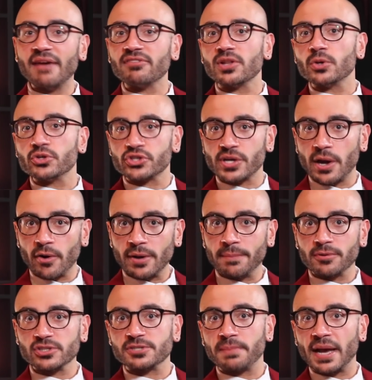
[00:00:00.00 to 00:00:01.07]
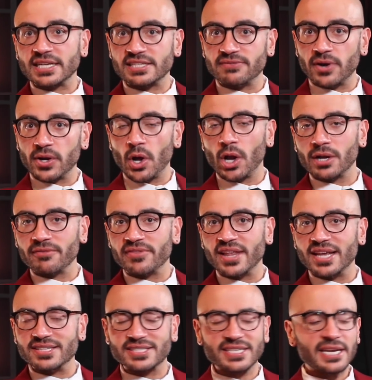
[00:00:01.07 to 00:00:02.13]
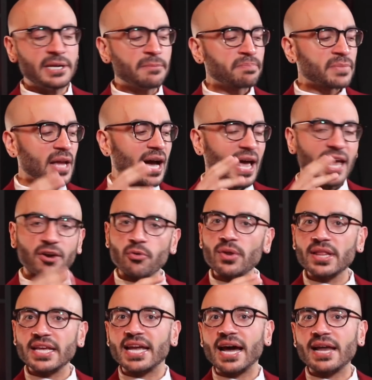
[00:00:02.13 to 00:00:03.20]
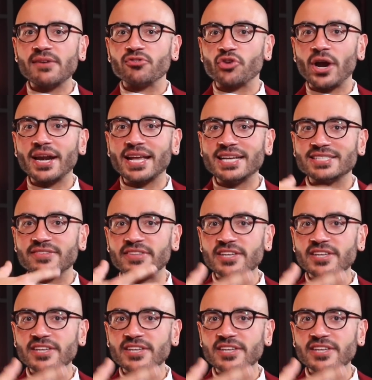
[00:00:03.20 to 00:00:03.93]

evolutionary perspective on all of this and really kind of try to get to